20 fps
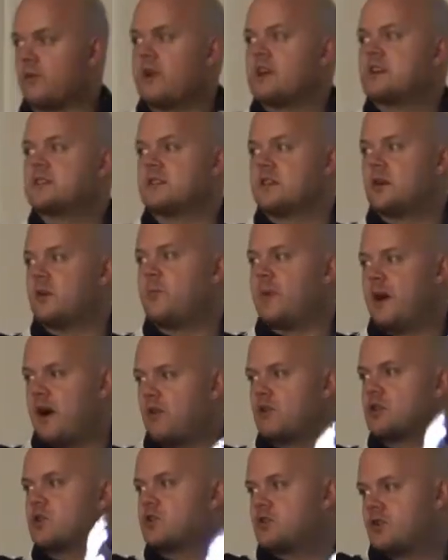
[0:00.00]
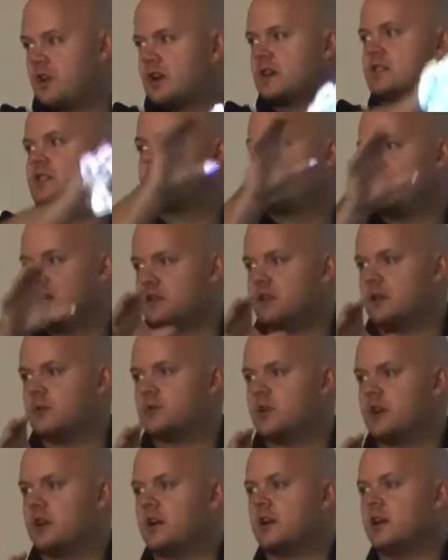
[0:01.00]
rest of their power, strength, speed type
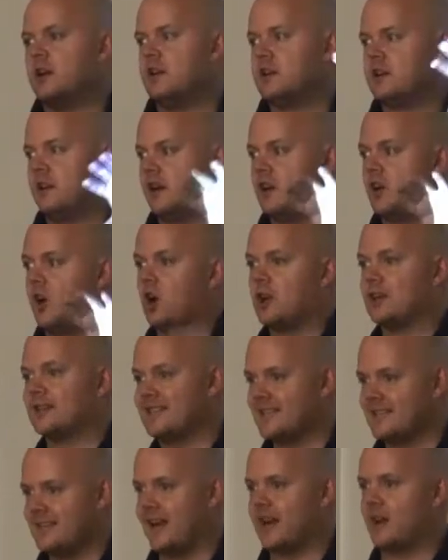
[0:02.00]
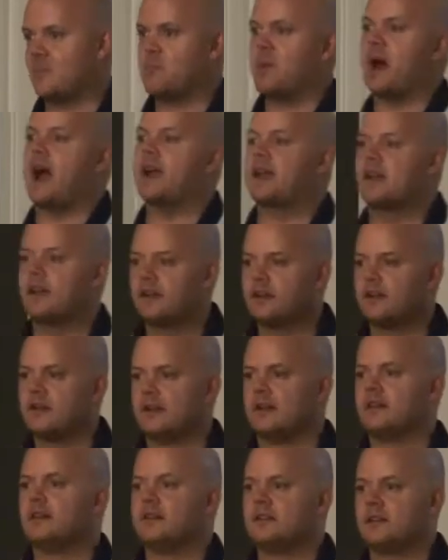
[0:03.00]
training. They call it the second back.
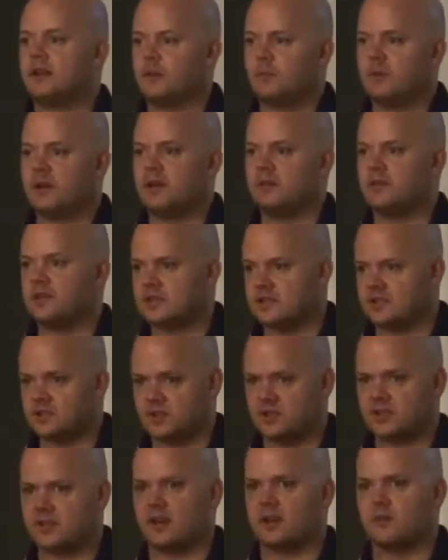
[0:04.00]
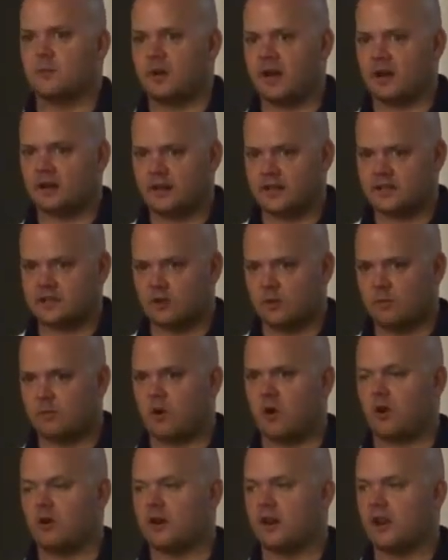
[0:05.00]
They believe this is your second back. That's how
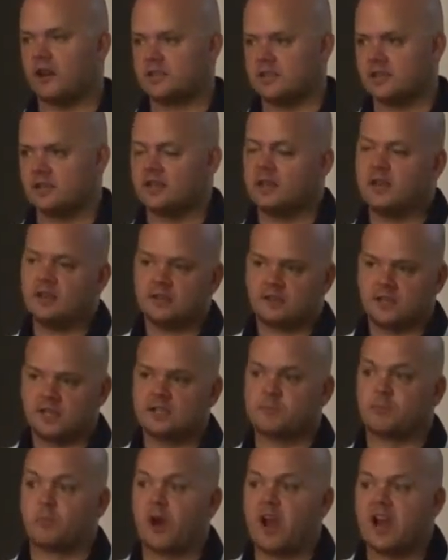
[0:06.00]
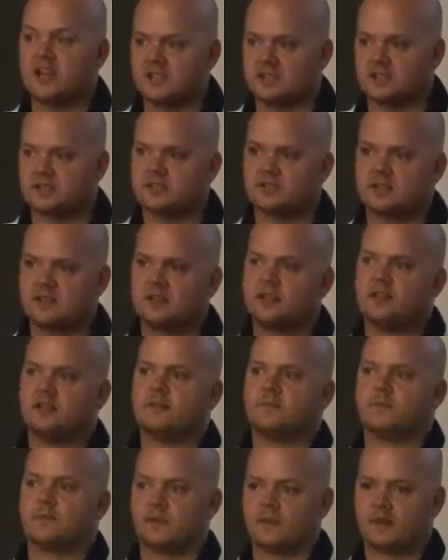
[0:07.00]
important they see it. This braces
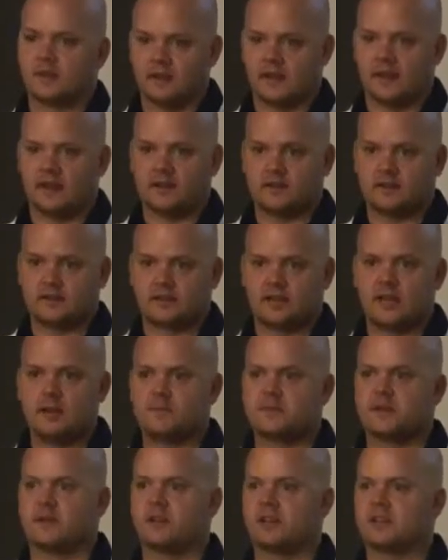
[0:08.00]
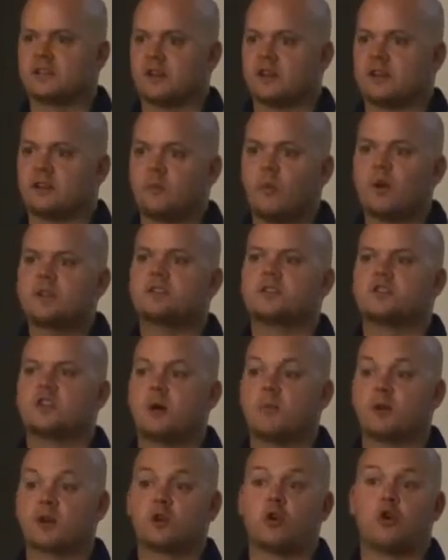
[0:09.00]
and keeps everything tight. What's the
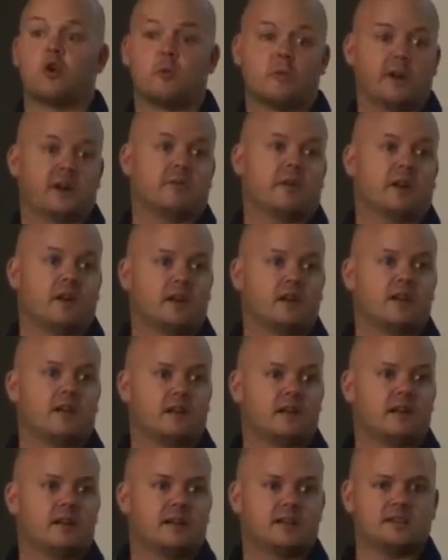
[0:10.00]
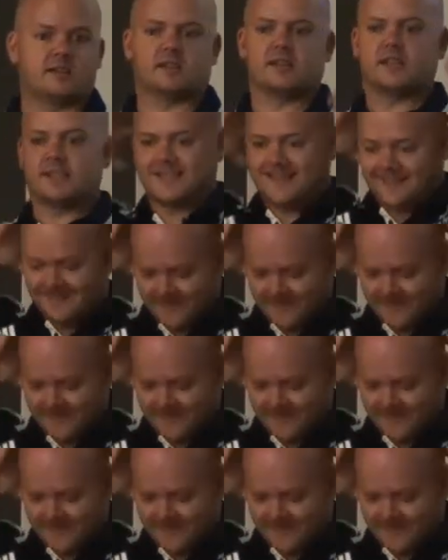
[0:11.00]
job of the core, by the way? Is it this?